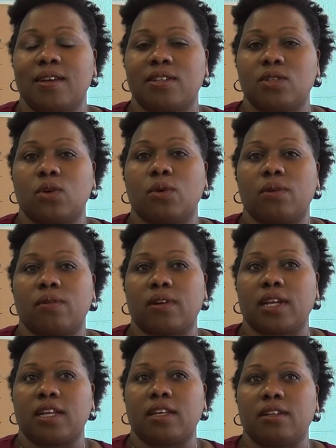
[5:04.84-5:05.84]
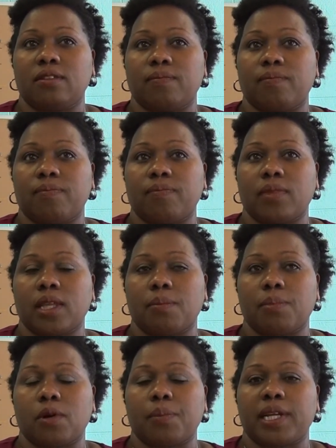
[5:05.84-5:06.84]
so really
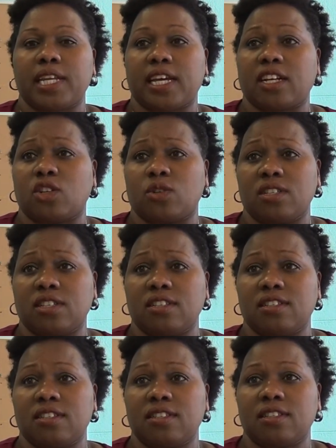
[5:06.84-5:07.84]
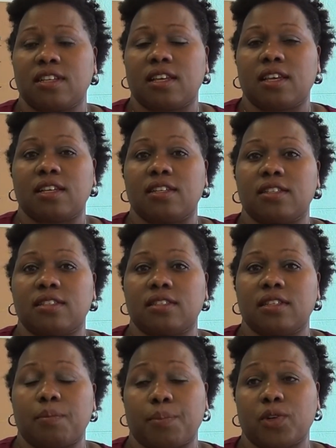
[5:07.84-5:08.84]
proper diagnosis
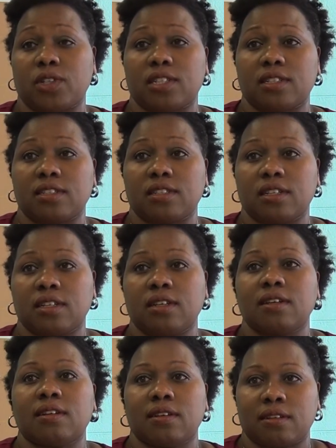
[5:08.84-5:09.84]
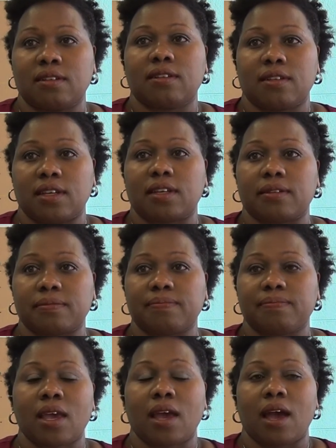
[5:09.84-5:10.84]
is important. Yeah.
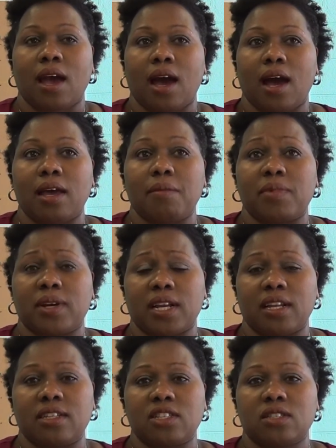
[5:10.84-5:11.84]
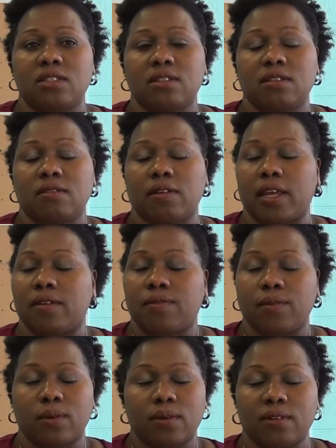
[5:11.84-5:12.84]
I'm really
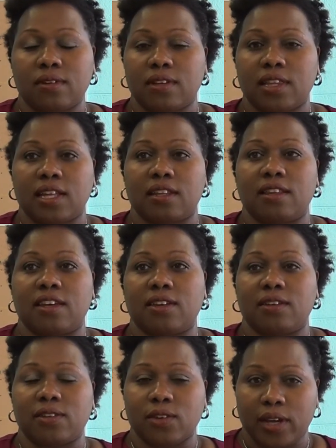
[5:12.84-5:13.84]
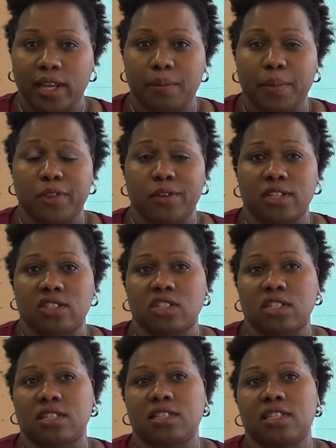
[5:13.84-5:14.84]
grateful that the United Methodist
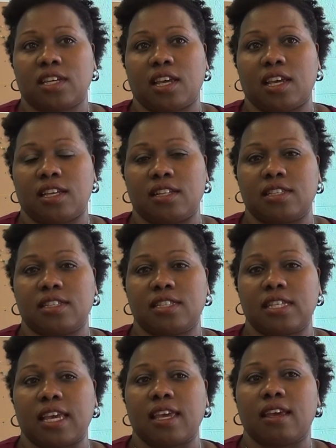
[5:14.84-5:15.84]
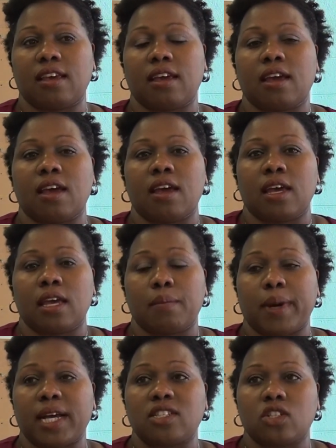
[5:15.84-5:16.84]
Church is taking
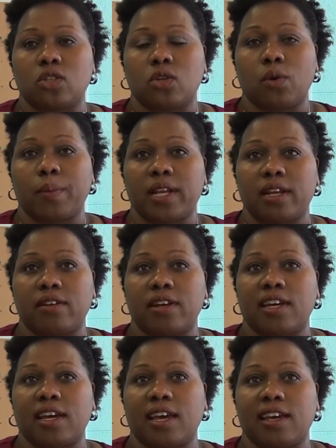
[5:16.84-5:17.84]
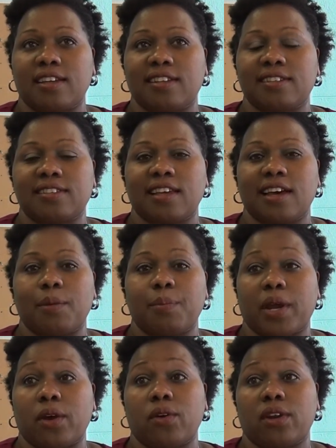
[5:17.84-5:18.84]
Imagine No Malaria as a
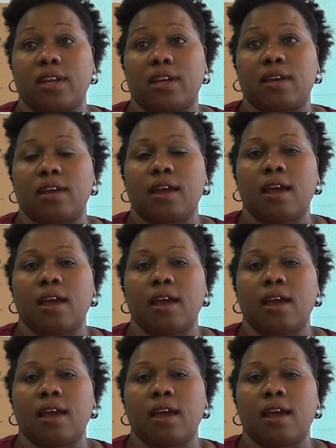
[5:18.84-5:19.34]
priority